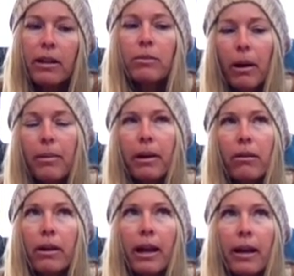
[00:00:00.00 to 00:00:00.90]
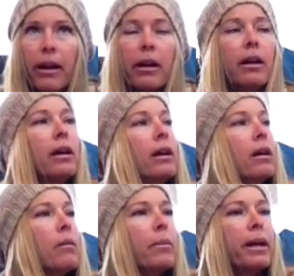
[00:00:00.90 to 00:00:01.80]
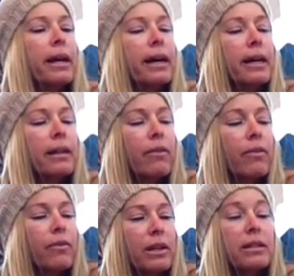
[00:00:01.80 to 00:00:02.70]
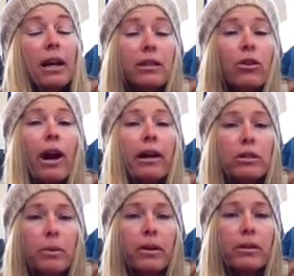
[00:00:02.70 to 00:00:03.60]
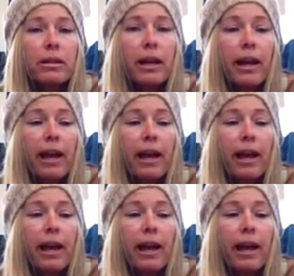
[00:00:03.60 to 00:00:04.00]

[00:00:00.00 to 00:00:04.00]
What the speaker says: It's probably Grenada, but these guys are experts.